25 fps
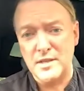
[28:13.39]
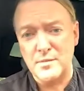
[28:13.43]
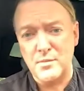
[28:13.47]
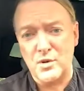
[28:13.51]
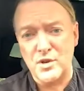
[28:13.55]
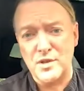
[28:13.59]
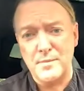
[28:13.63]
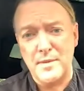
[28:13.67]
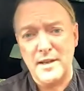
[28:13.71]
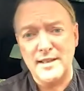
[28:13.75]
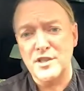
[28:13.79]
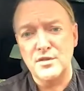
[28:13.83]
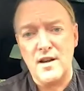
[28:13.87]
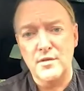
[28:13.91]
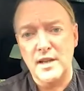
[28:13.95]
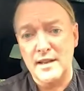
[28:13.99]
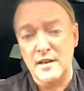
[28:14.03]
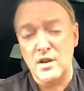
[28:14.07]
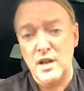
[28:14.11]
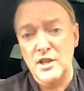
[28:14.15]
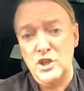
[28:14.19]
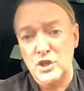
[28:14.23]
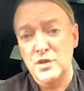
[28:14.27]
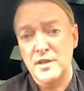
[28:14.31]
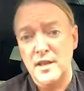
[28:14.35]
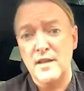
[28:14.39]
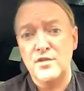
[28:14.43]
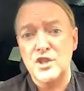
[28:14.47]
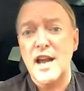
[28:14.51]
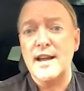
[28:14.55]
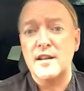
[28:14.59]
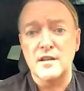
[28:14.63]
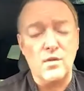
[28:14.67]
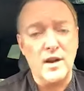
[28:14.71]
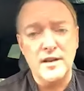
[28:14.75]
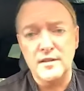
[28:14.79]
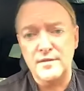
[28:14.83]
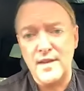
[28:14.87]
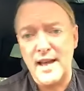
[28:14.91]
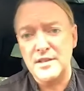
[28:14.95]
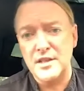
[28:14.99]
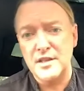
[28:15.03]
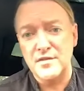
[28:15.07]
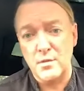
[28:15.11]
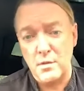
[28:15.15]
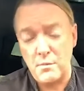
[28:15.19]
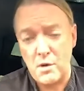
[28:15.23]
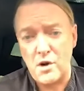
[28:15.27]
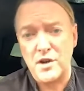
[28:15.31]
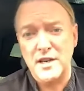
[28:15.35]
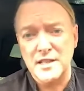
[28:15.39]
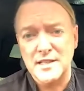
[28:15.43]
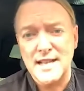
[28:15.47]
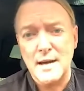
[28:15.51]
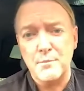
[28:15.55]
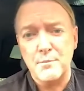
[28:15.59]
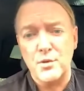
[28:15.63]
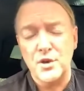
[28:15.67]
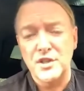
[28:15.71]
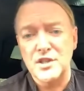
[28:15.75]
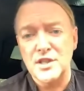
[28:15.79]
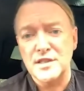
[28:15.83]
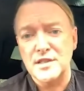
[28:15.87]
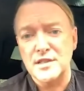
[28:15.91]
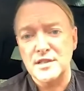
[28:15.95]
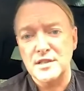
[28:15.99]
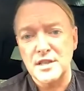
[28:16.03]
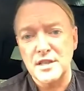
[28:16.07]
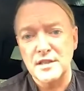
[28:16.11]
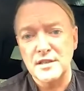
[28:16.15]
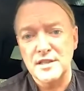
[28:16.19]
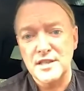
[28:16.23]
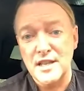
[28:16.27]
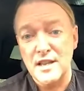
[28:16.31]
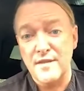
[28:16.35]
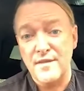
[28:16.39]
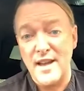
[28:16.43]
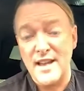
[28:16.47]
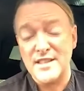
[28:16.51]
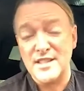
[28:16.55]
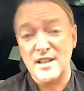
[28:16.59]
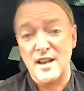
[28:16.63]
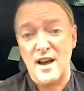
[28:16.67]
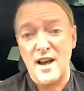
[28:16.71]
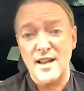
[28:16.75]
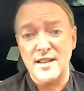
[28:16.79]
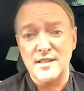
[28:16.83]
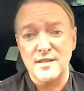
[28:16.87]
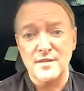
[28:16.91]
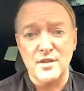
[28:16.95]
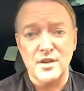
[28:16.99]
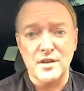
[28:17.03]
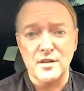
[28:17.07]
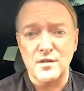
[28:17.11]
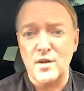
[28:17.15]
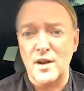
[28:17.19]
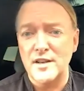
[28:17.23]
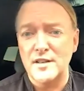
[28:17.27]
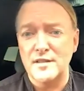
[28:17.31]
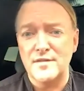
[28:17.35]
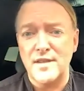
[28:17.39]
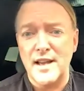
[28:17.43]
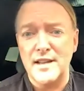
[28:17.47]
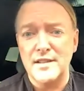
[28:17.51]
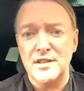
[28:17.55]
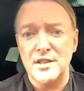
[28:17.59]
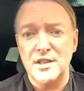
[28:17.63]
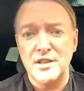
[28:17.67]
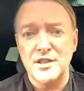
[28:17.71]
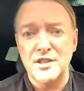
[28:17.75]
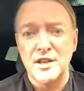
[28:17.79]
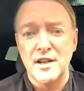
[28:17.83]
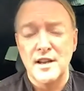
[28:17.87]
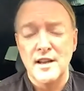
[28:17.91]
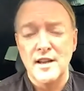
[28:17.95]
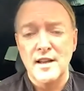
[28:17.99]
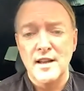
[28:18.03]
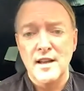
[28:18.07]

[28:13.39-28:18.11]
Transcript: It's a great advantage from a marketing standpoint, just as the DFS guys have got a great advantage